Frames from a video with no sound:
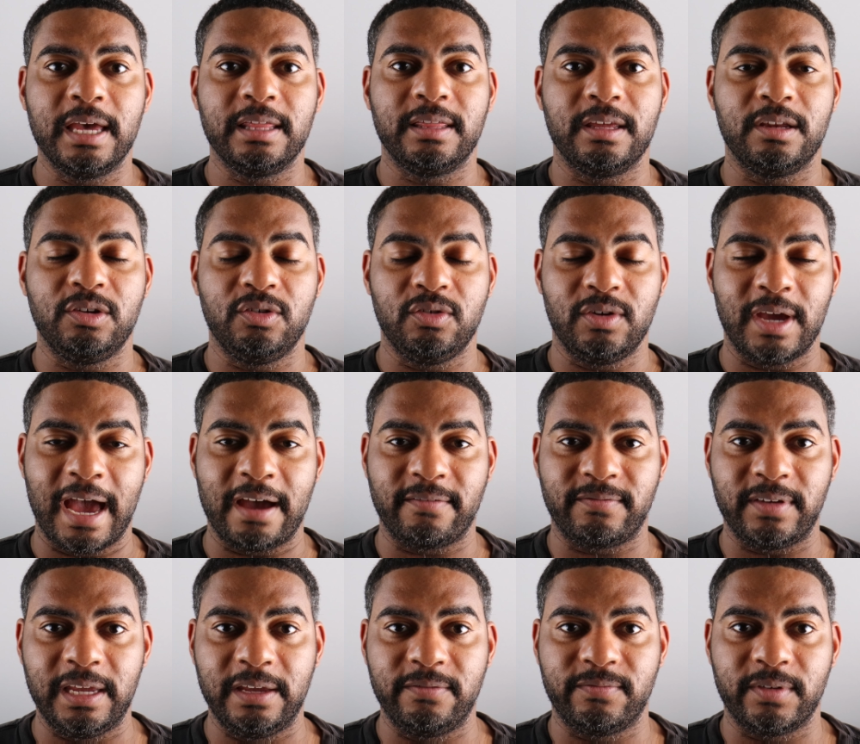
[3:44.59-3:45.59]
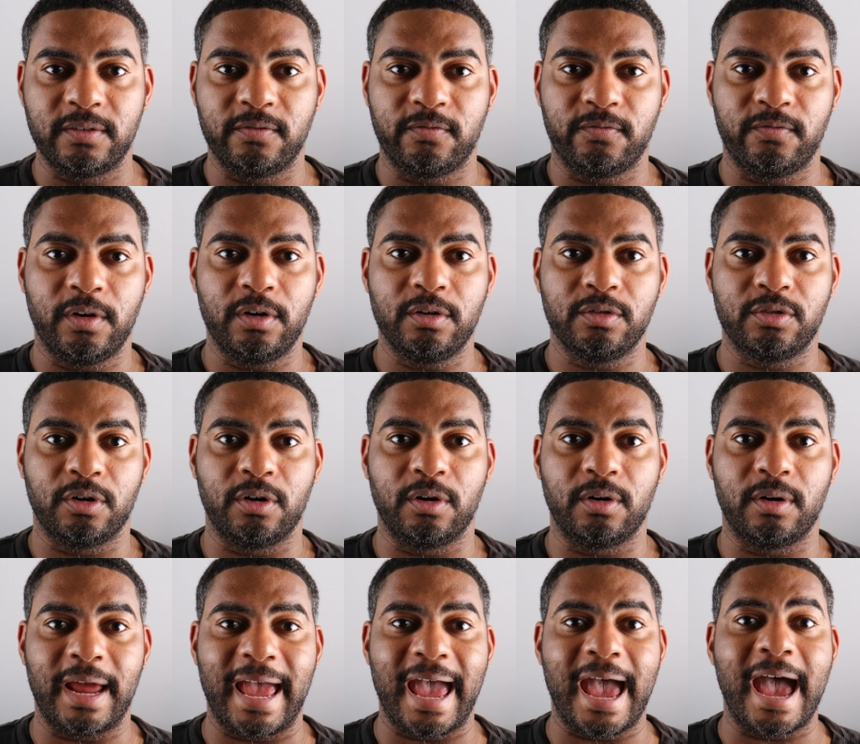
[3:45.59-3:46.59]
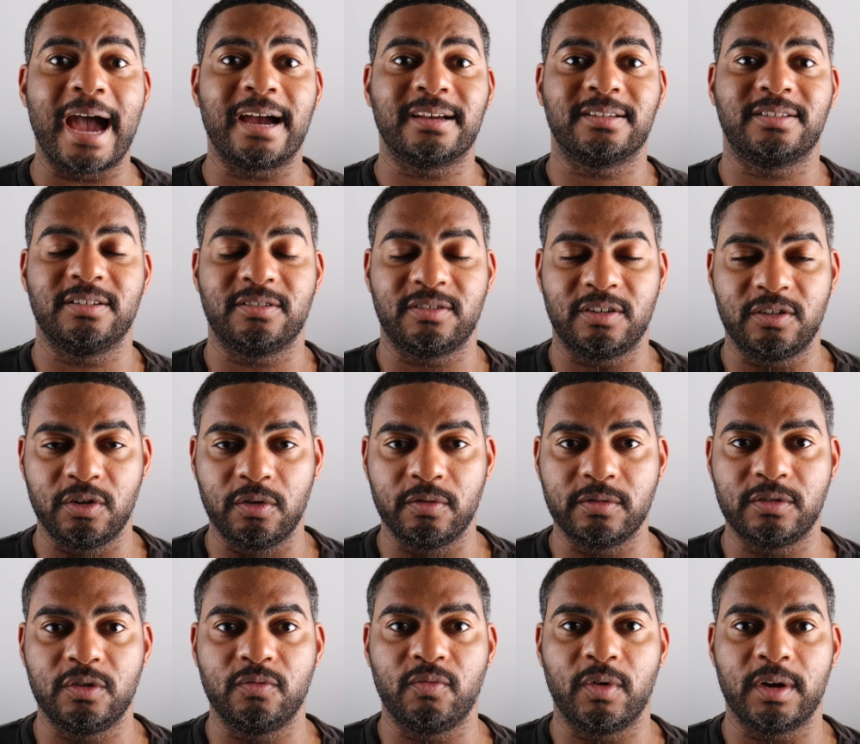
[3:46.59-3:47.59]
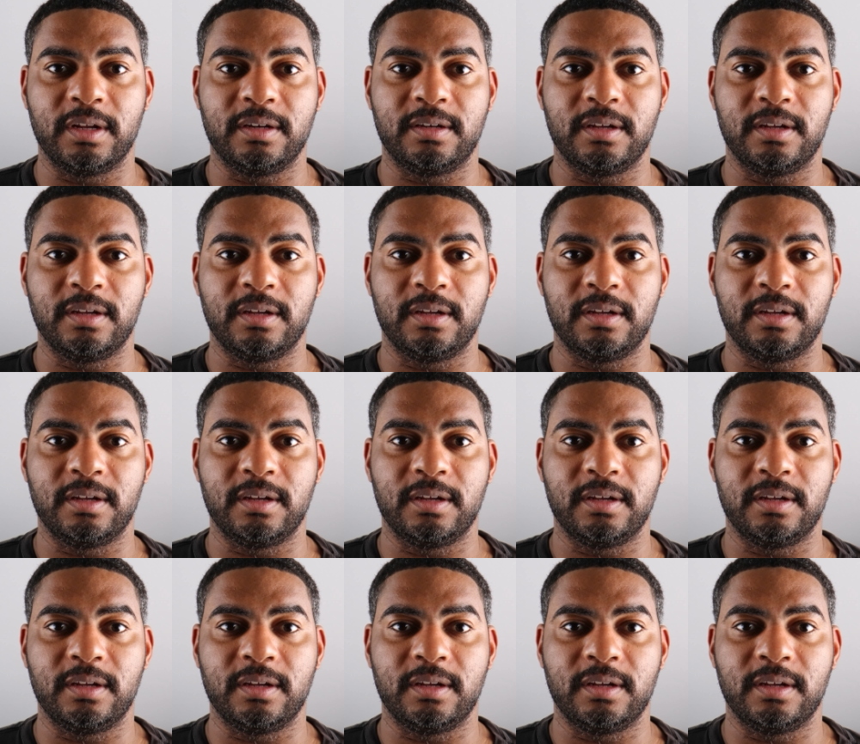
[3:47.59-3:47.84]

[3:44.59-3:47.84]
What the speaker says: then you have even further access to do what you want to